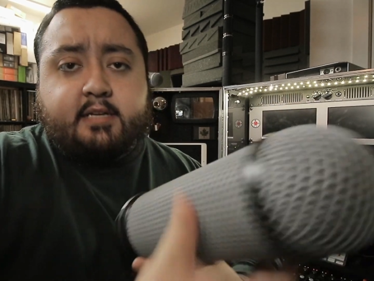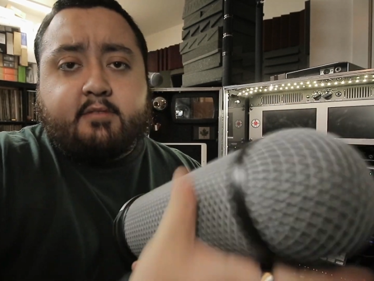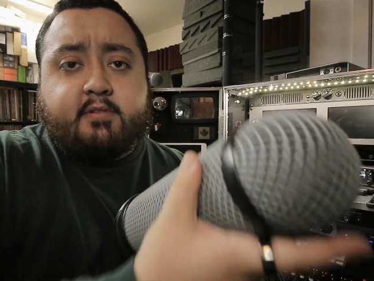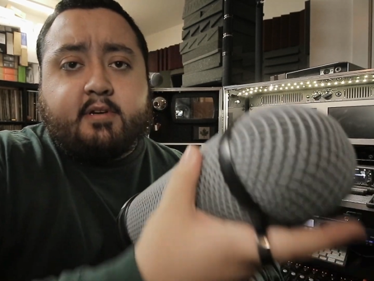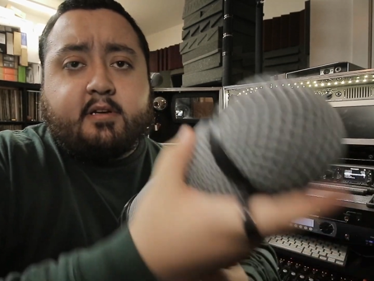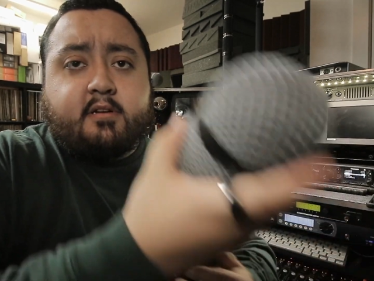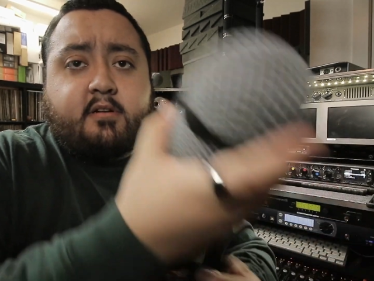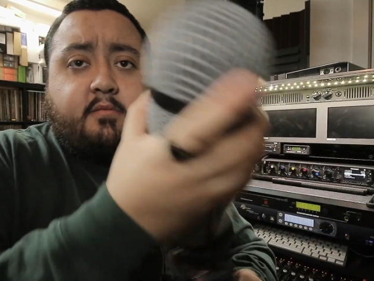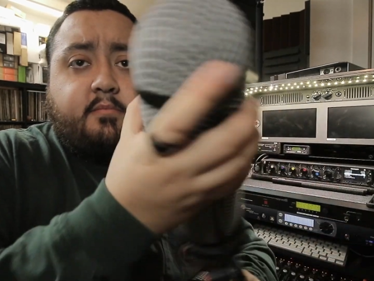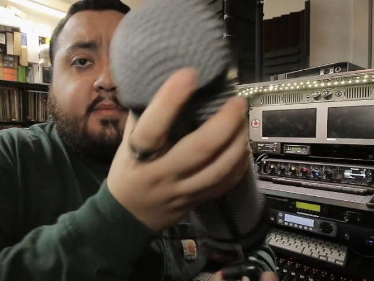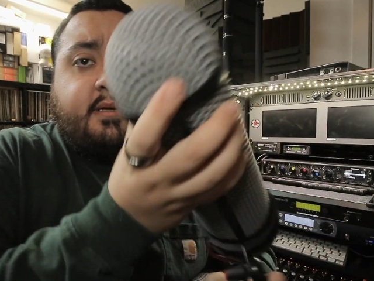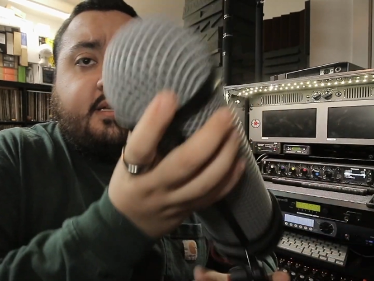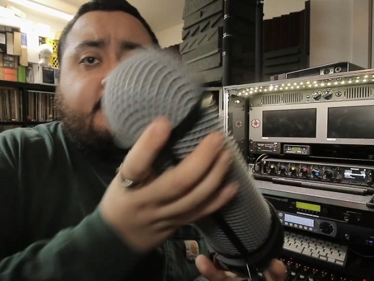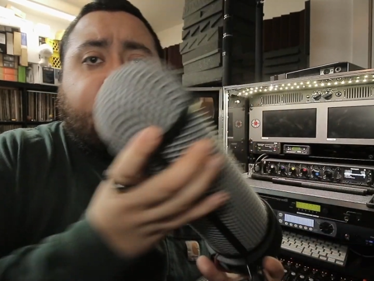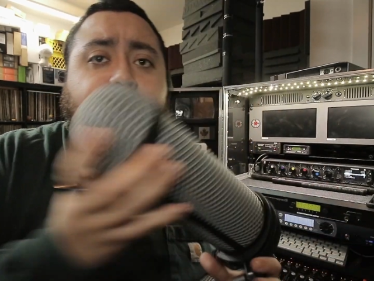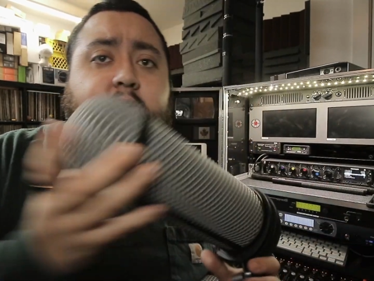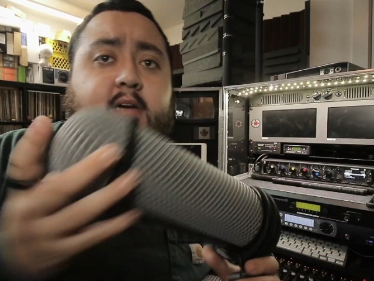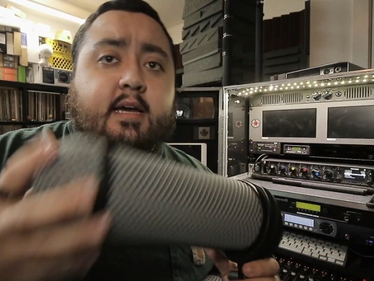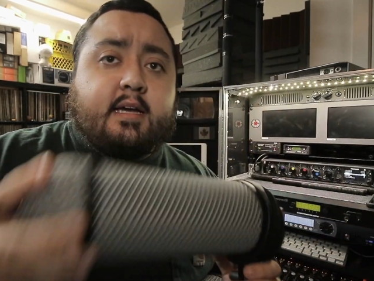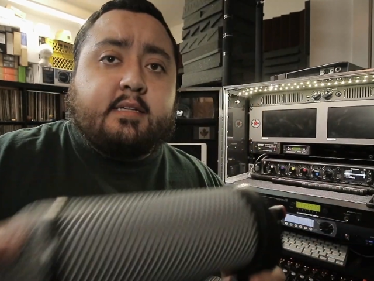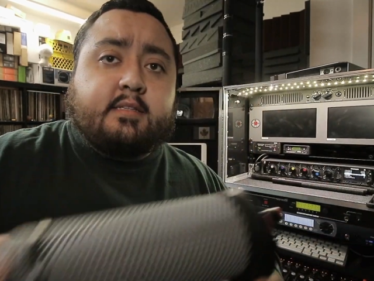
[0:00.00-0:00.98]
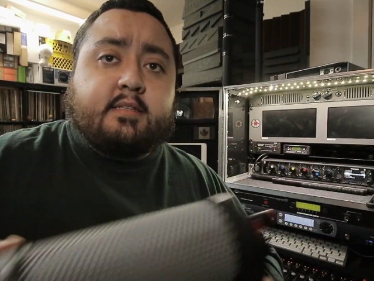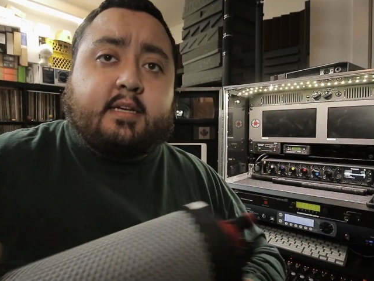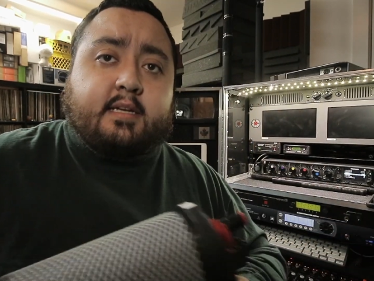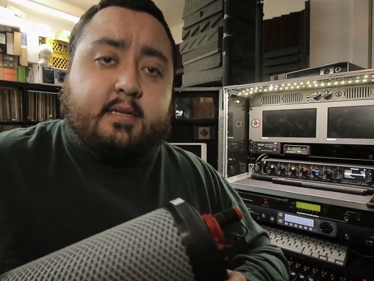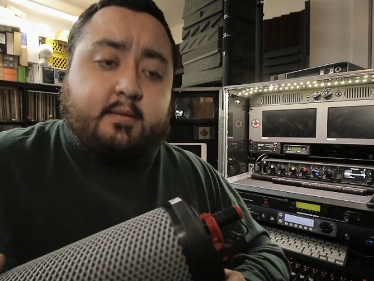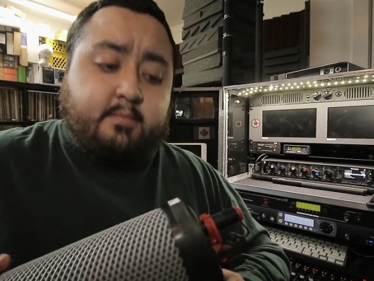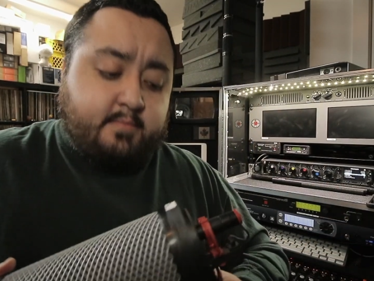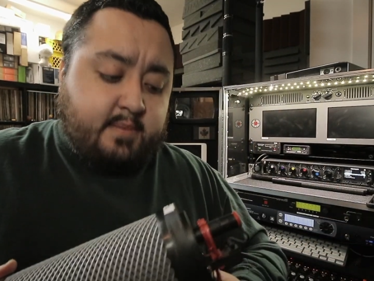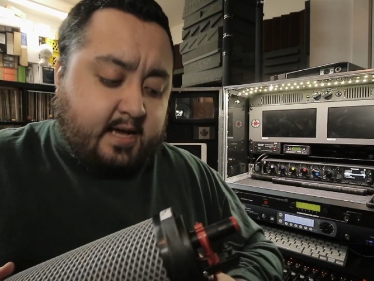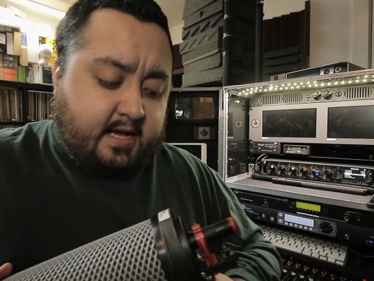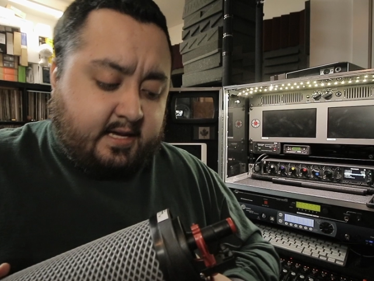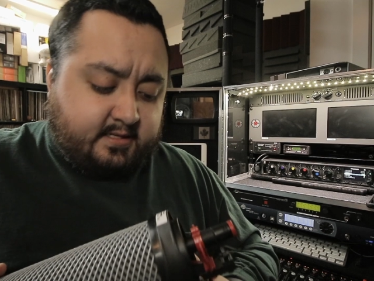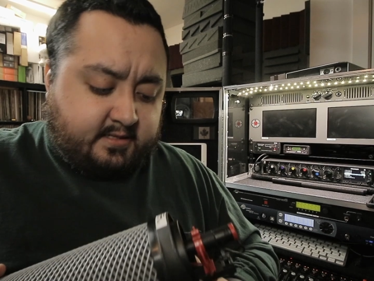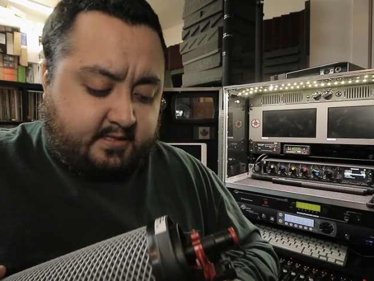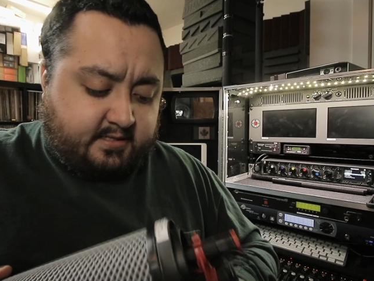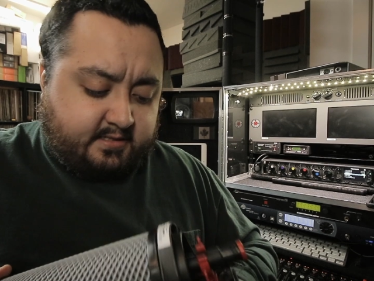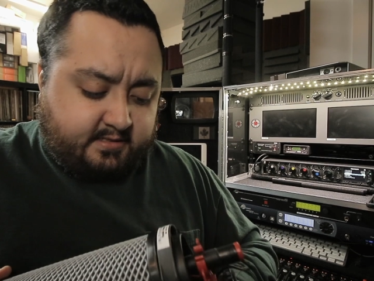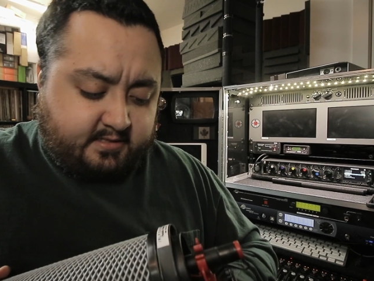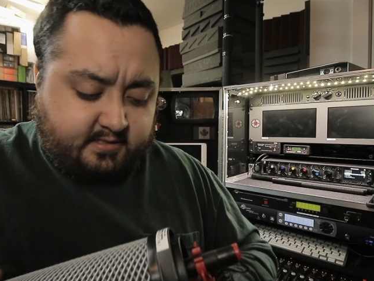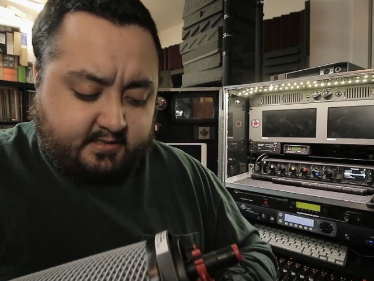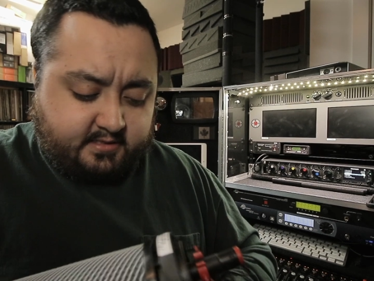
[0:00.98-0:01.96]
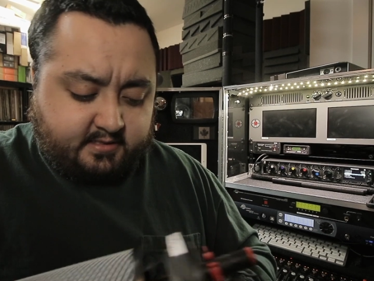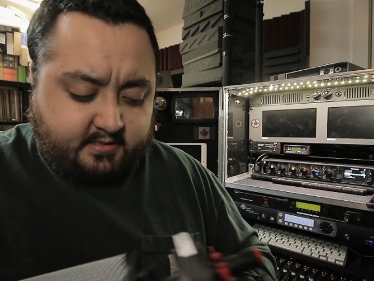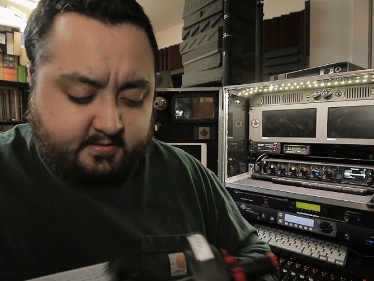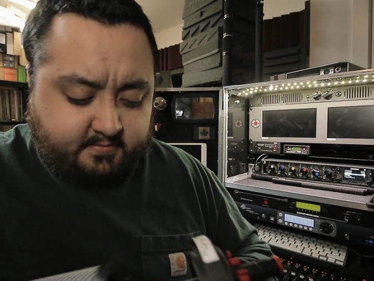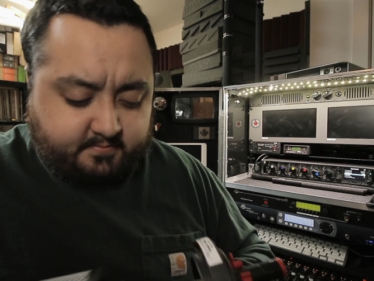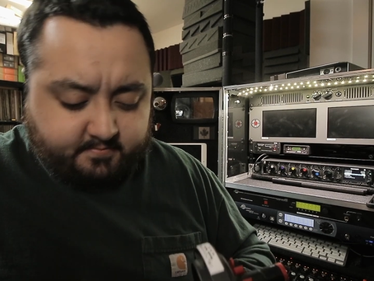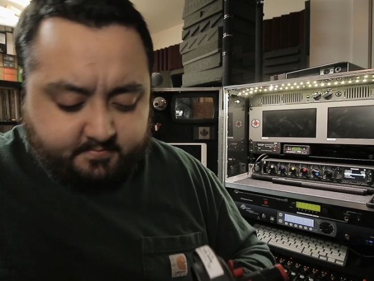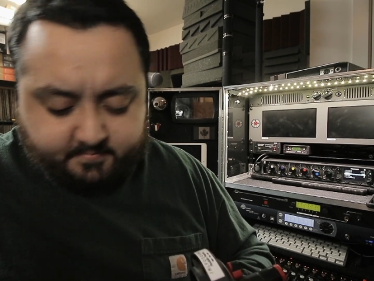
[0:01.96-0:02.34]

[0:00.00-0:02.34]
recommend you guys get a basket system.